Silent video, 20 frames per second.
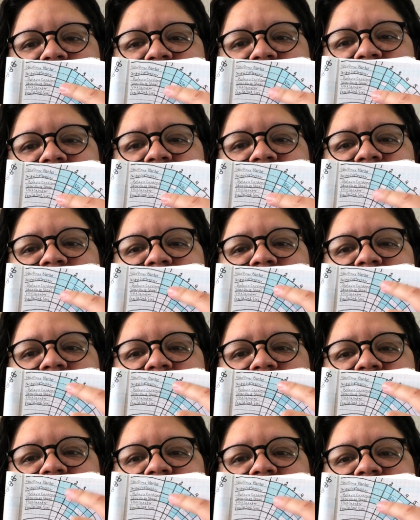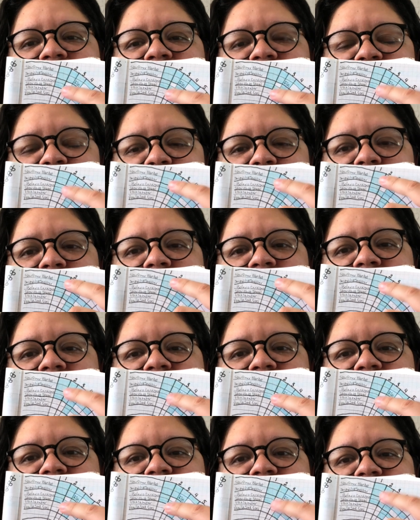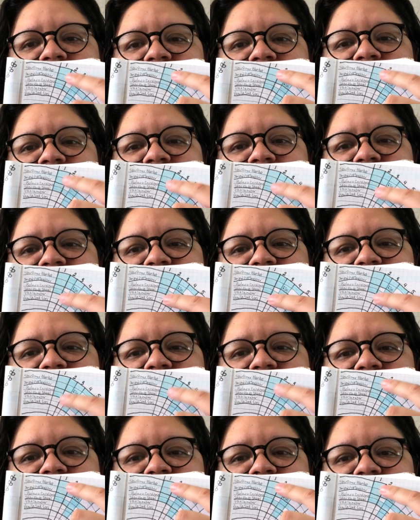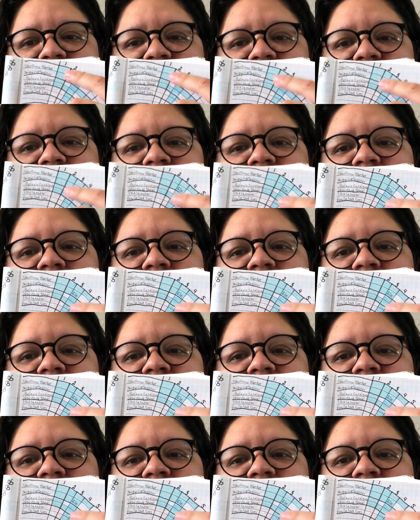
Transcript: So I've worked on 4 projects on the first day of June.